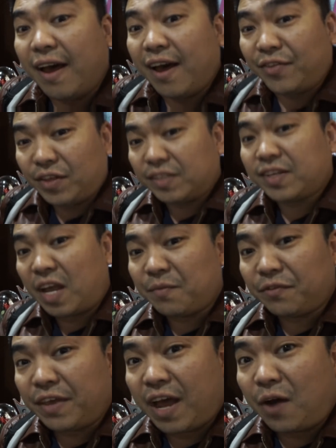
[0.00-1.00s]
at this
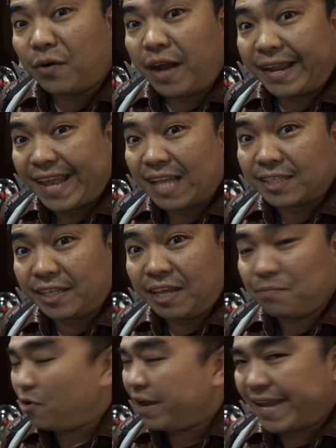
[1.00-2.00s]
time of the hour, I can't
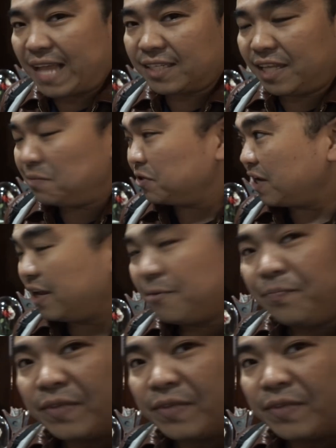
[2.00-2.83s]
sleep. Boy, I can't sleep tonight.